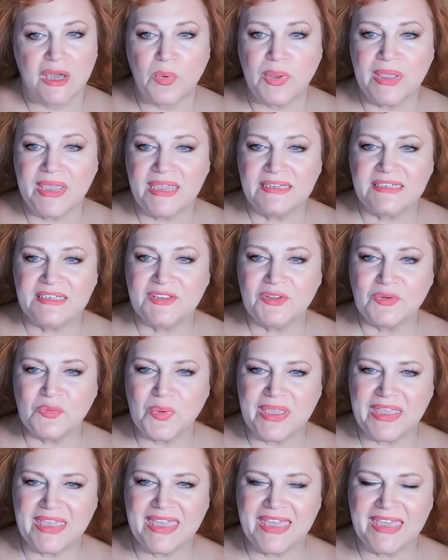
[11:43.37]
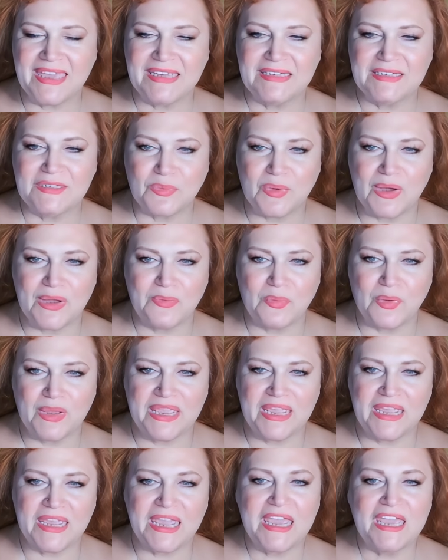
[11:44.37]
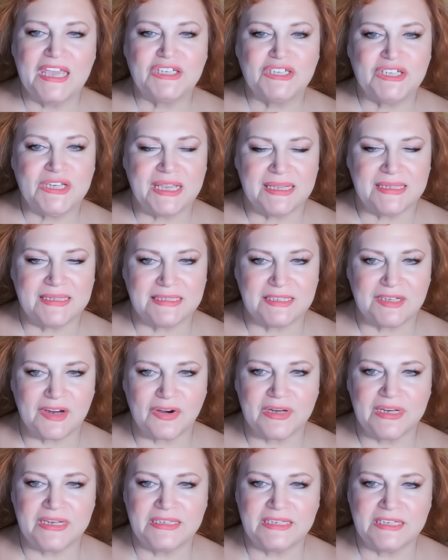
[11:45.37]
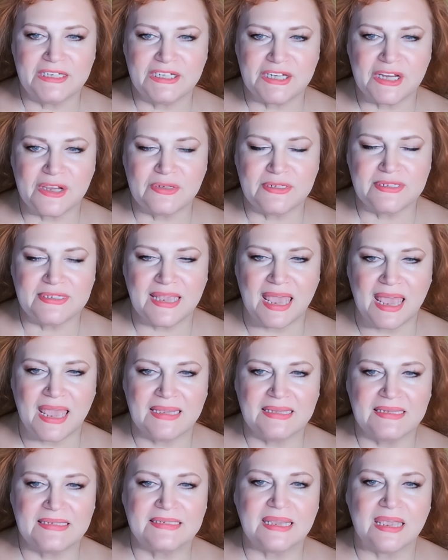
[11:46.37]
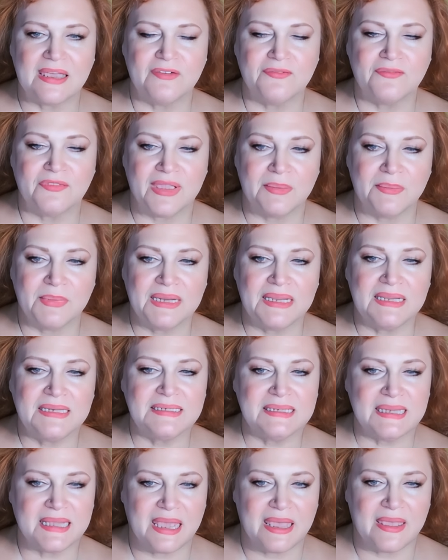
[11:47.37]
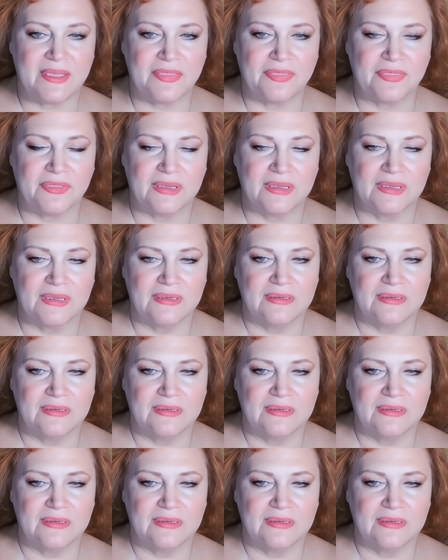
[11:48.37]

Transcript: Going into the weekend one week, she had started to show signs of imminent death